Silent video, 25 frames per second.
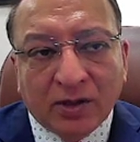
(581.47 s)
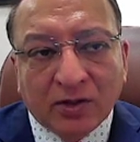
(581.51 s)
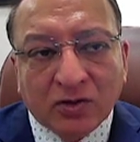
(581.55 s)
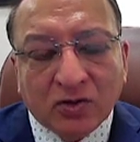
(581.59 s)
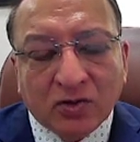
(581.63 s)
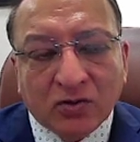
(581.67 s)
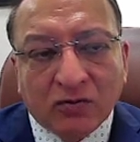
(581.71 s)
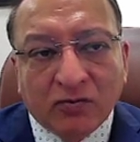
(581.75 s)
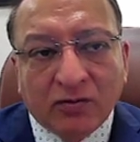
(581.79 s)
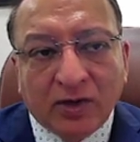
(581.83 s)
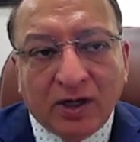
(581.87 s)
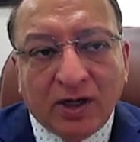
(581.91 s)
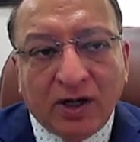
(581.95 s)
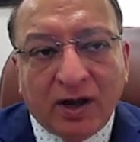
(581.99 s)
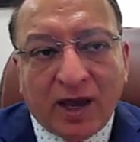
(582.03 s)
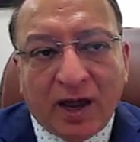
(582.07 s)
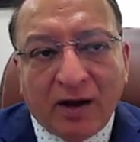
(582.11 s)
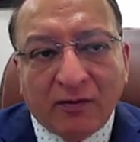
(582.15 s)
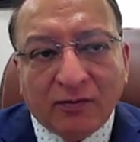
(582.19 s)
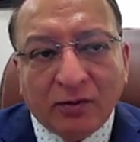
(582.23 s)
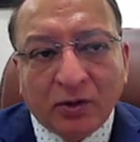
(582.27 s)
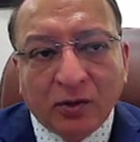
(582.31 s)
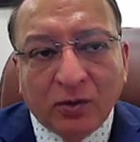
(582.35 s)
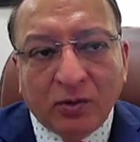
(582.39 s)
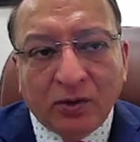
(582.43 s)
So we'll
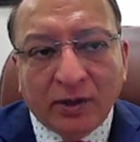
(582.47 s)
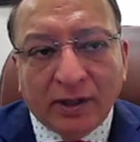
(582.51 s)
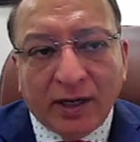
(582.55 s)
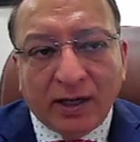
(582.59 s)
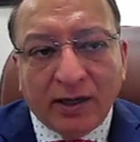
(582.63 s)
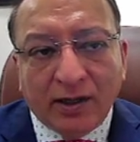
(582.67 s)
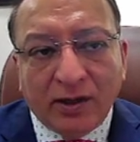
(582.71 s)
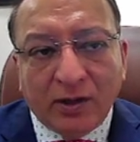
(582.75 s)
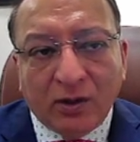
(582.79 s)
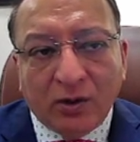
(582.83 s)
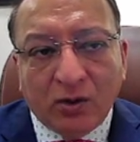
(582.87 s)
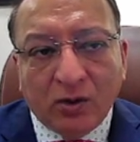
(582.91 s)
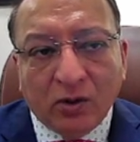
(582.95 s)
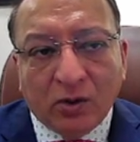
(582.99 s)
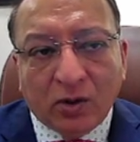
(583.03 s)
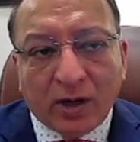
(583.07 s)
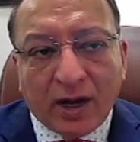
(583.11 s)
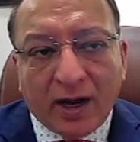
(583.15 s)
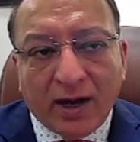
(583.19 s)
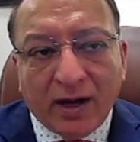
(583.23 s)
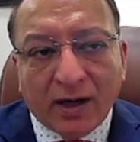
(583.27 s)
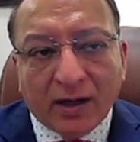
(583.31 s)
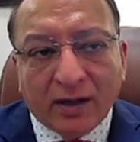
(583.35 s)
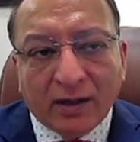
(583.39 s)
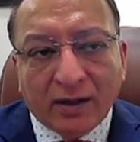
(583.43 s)
have to then look
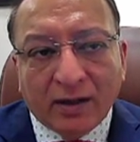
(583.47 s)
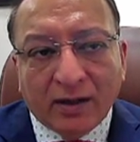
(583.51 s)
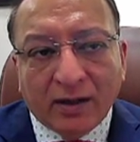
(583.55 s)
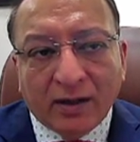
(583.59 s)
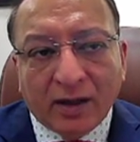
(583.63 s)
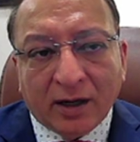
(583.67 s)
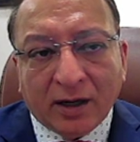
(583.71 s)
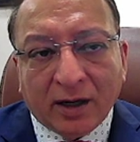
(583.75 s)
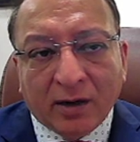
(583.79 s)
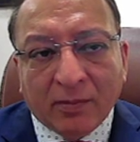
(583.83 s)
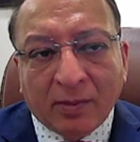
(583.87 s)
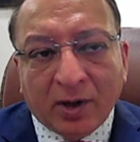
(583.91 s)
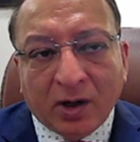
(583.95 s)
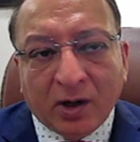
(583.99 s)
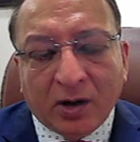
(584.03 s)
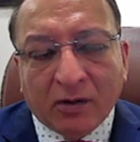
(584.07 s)
at in a couple